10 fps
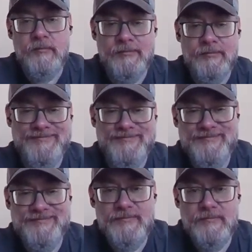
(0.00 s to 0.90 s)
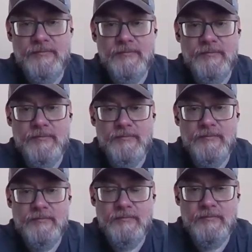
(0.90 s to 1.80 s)

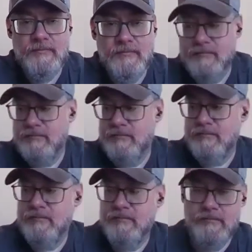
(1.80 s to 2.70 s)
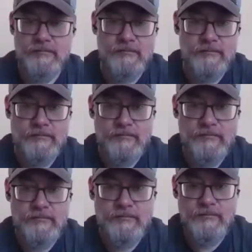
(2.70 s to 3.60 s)

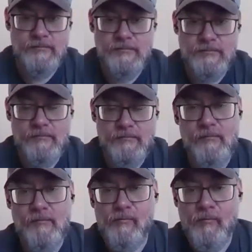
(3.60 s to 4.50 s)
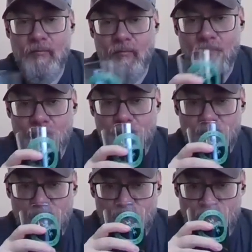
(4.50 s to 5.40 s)

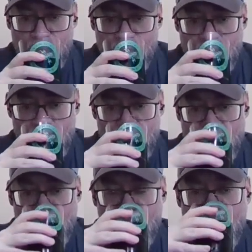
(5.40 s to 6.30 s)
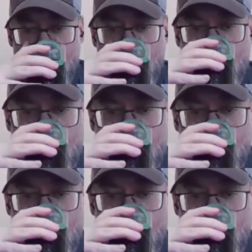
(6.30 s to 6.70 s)
The person shown says nothing.